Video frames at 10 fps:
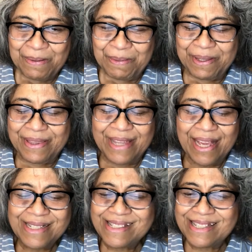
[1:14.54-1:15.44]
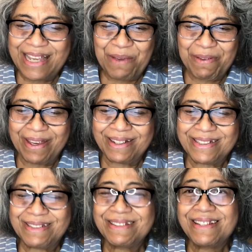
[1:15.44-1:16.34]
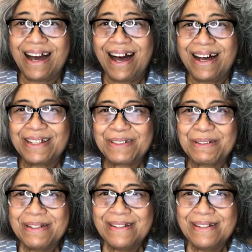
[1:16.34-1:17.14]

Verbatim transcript: with thanksgiving to God